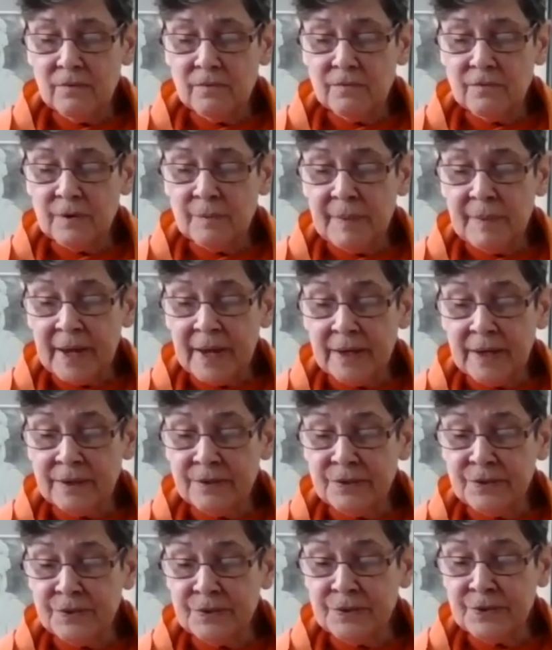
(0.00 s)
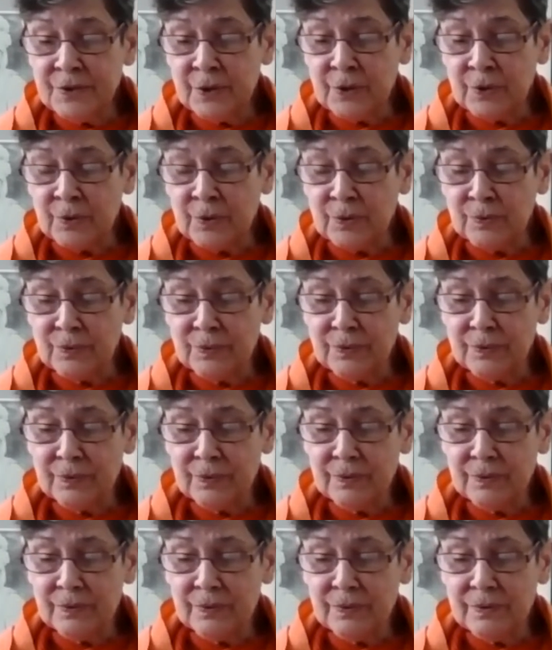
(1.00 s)
from head to toe.
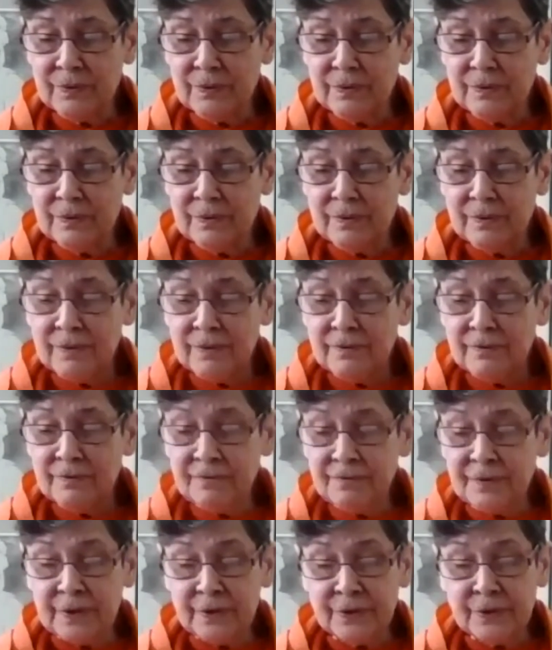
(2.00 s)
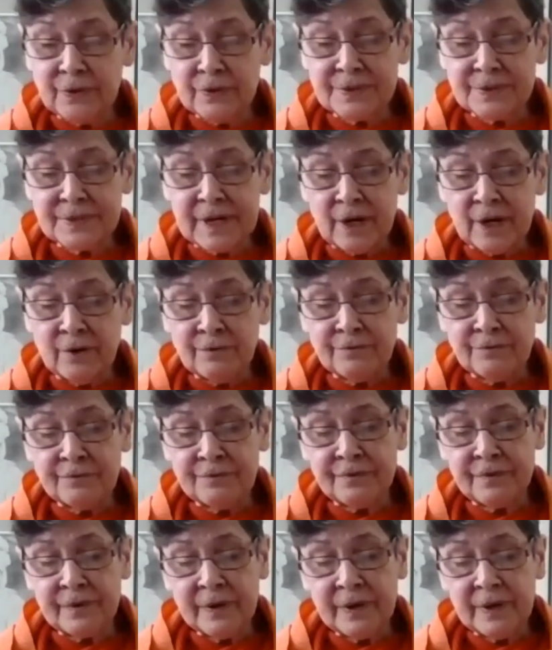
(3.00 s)
Feel yourself
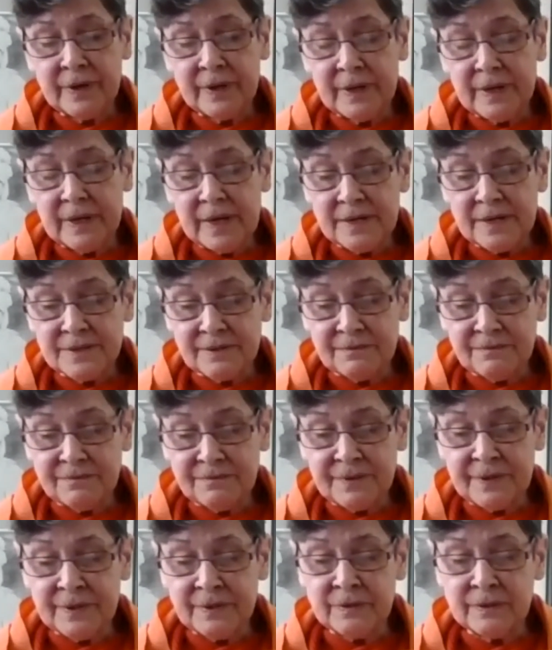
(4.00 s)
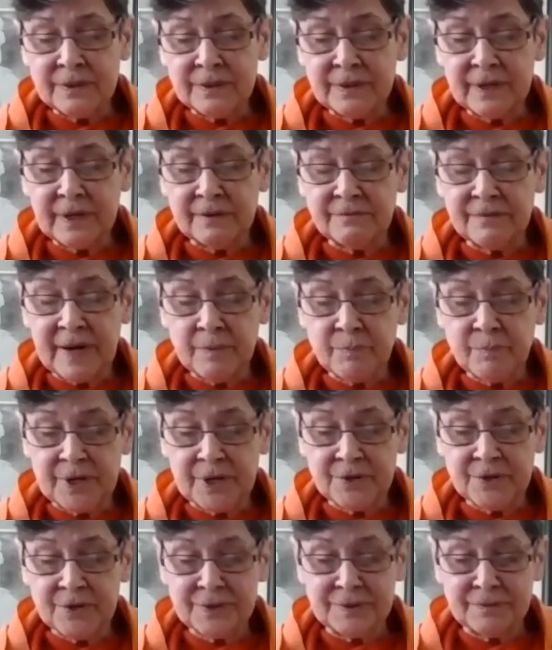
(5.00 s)
as a field of
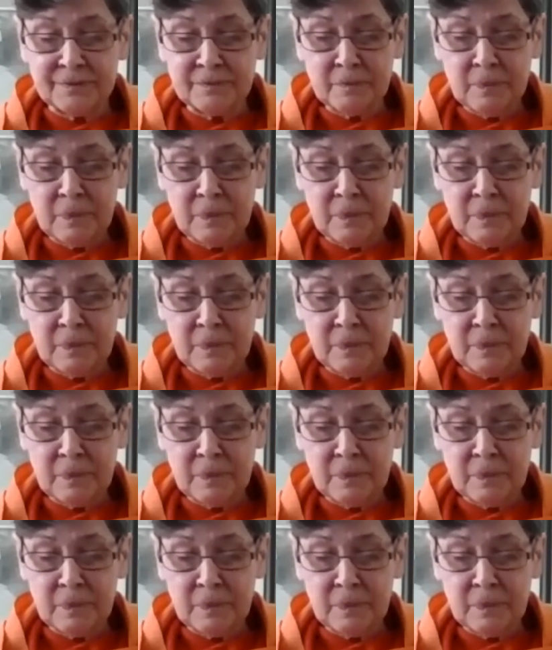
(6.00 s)
vibration.